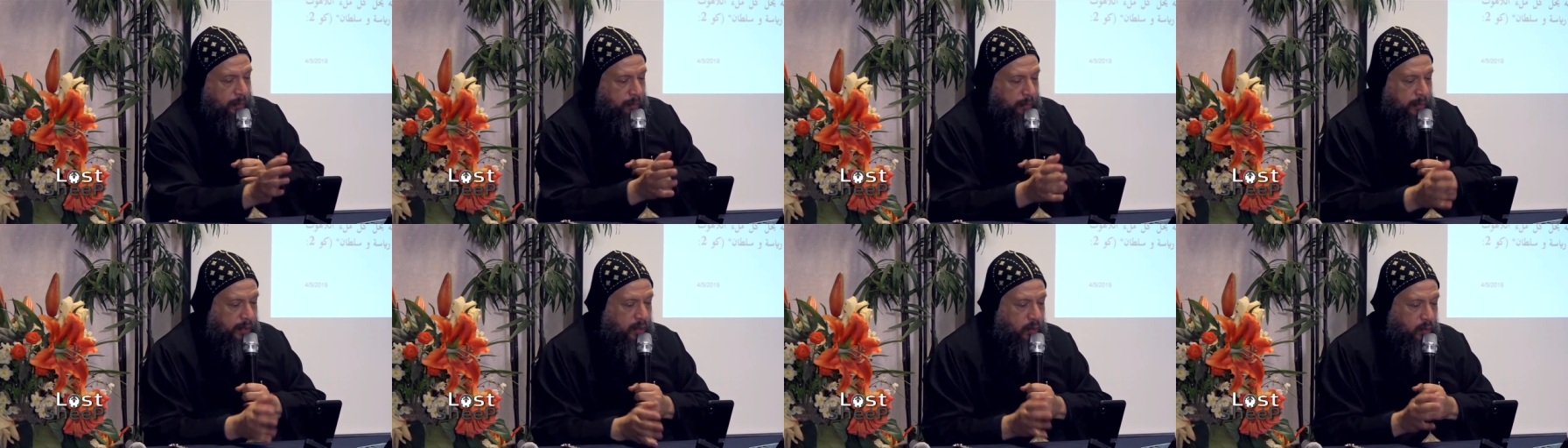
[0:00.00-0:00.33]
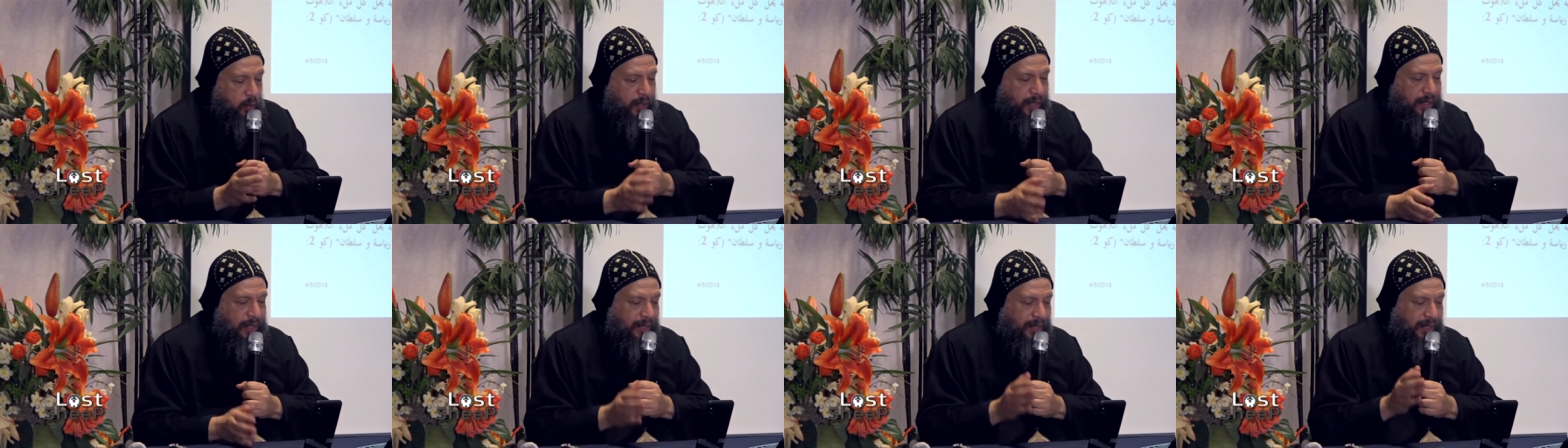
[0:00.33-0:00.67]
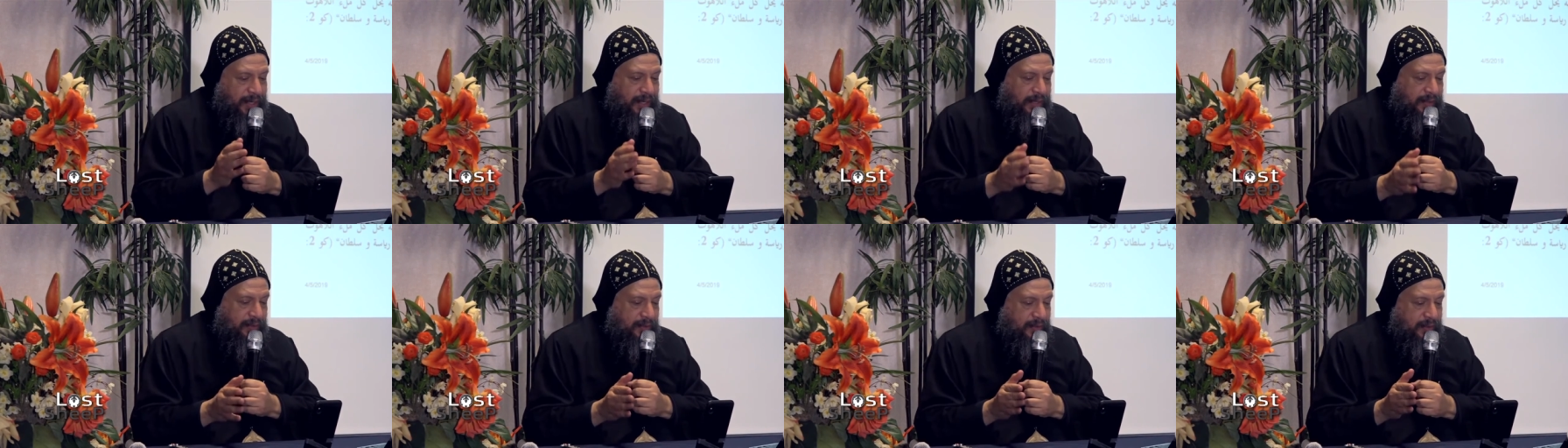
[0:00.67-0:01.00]
Beware
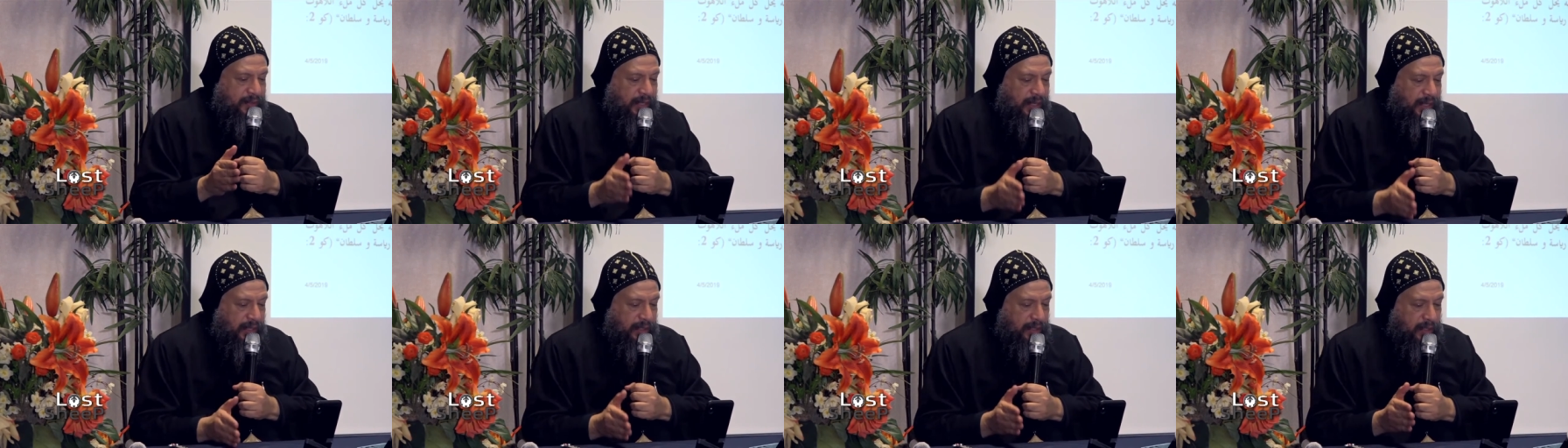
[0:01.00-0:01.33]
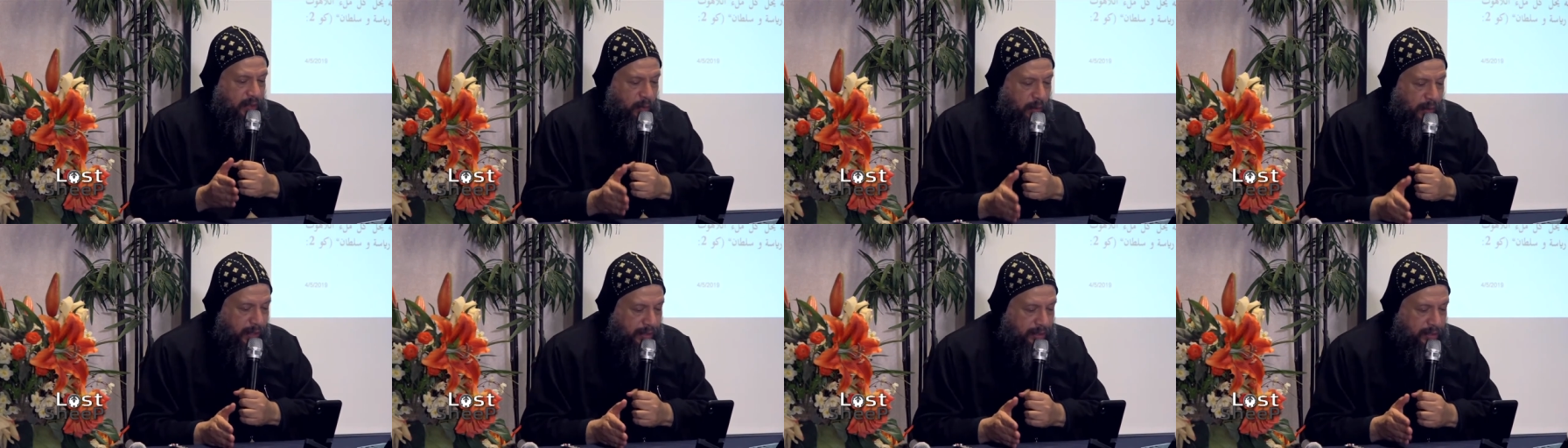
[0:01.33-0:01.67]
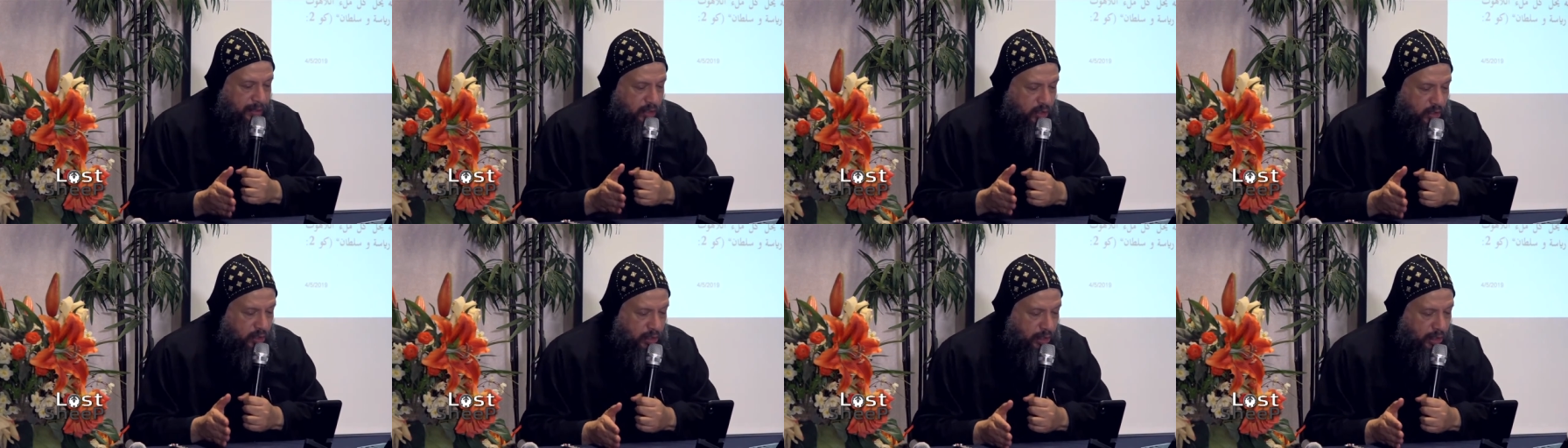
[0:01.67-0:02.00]
lest
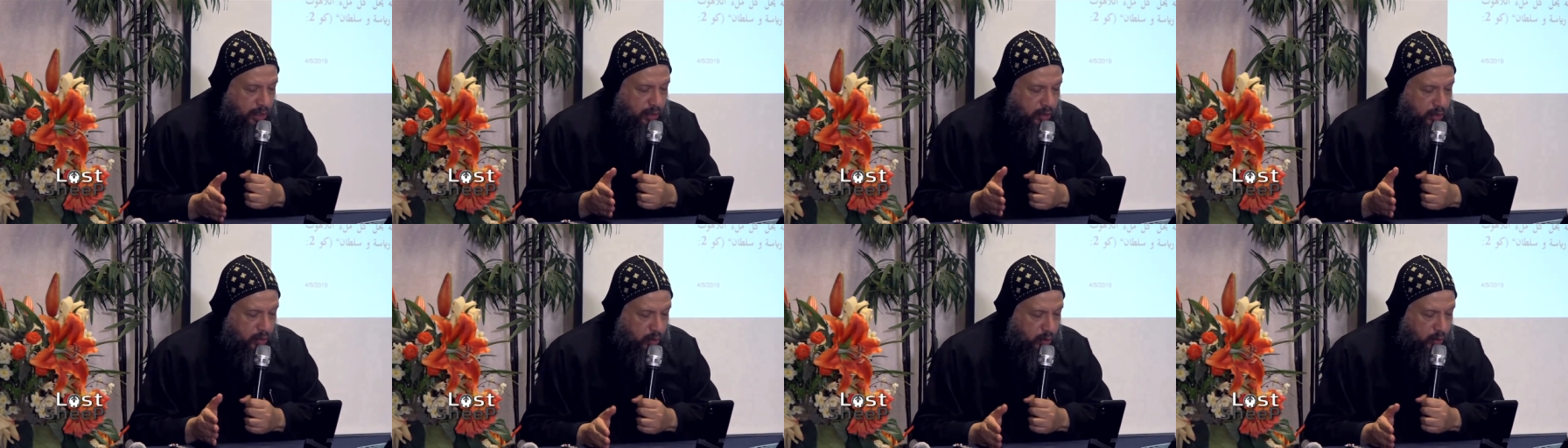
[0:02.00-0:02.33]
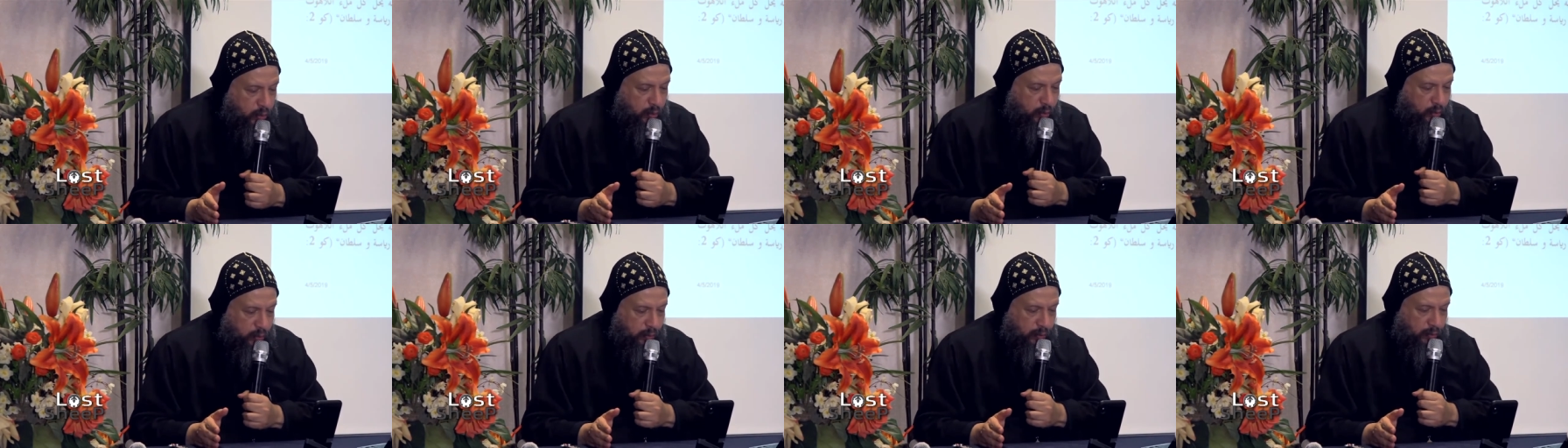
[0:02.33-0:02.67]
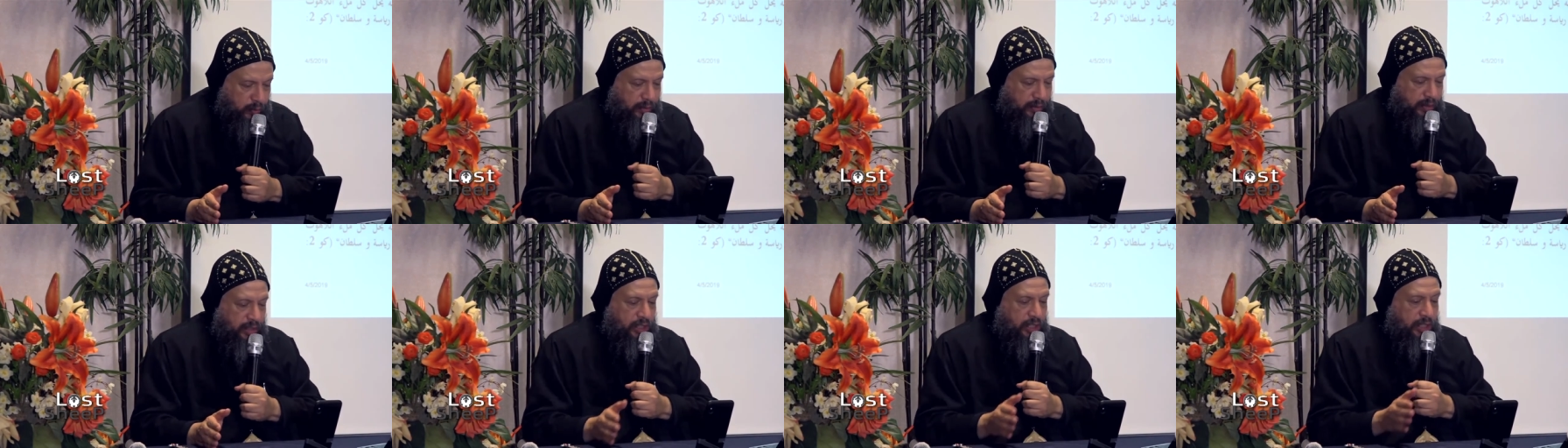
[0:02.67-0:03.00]
anyone cheat you,
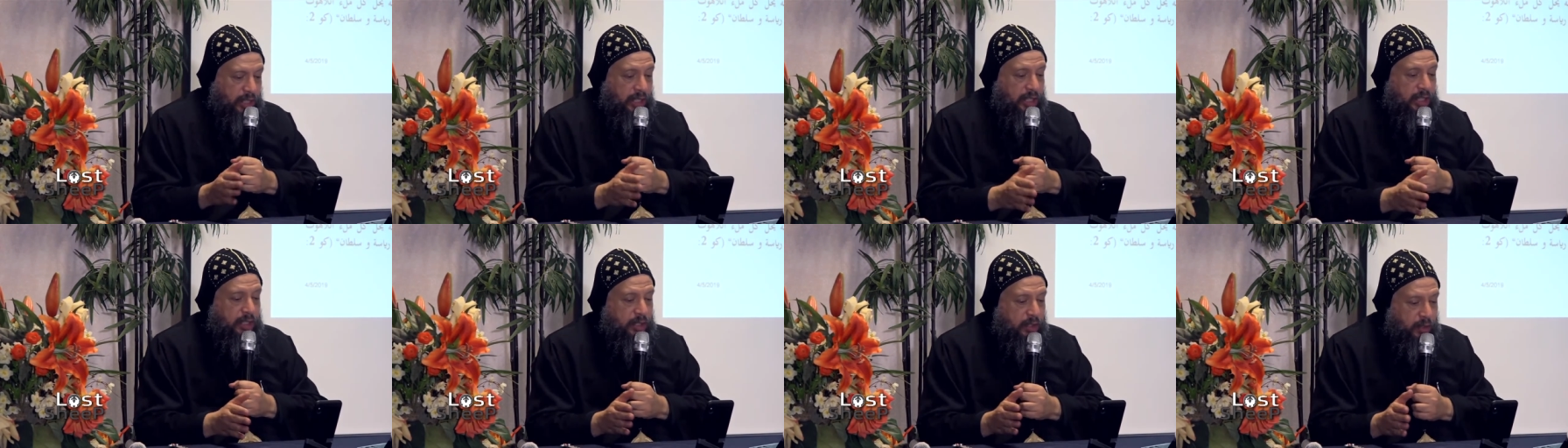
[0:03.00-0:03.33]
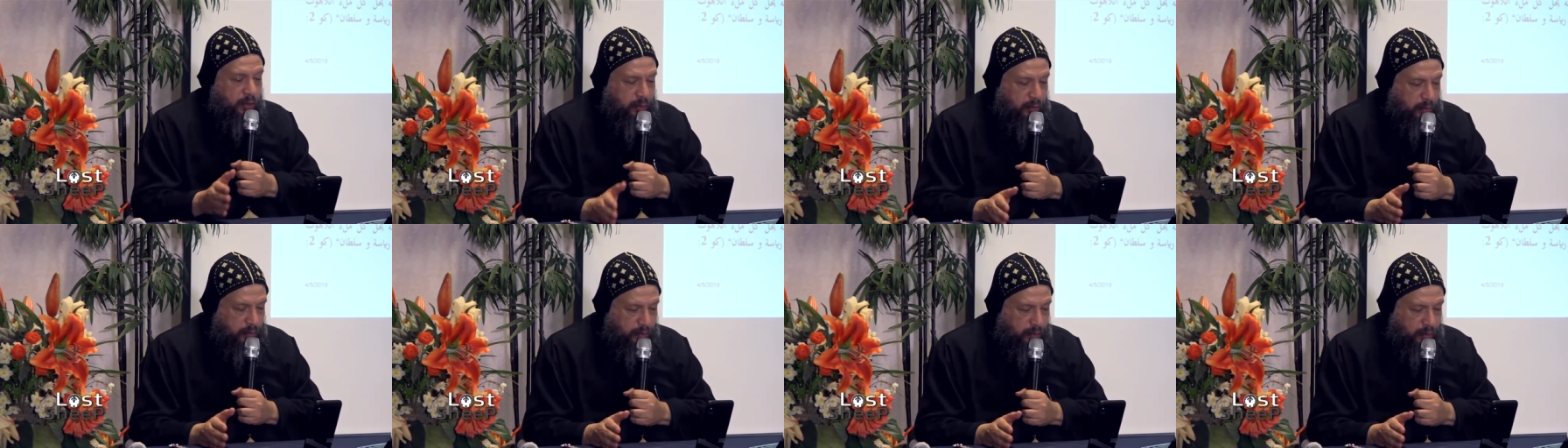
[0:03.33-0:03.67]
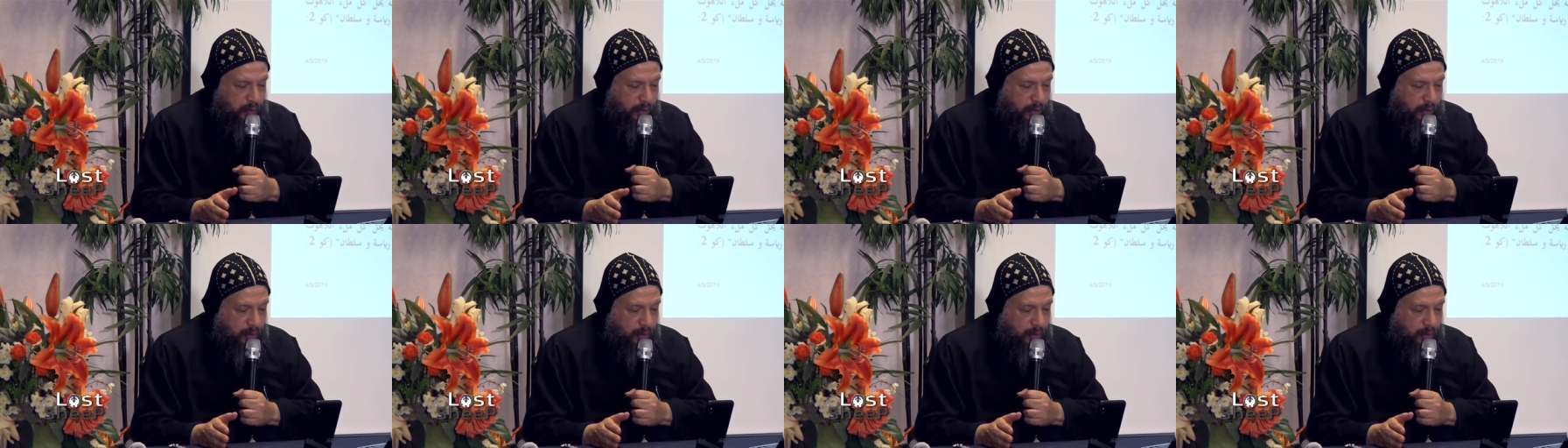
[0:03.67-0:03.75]
cheat you